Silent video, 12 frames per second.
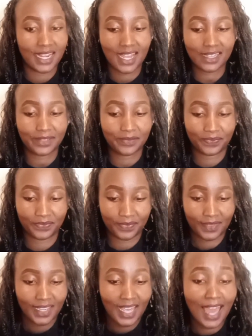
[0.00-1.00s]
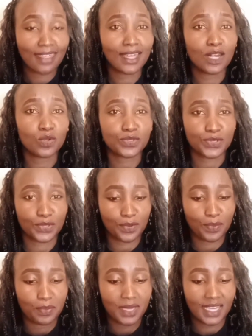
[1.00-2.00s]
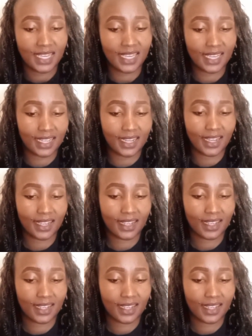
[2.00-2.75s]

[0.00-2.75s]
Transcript: yeah? And they look so big.